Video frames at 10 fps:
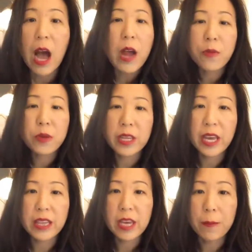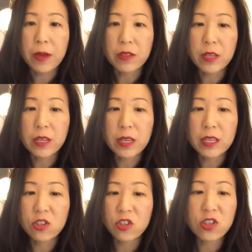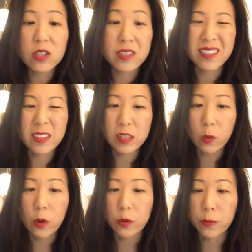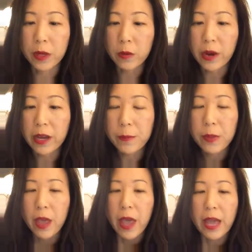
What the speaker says: I really hate that method. It just doesn't sit well with me, right?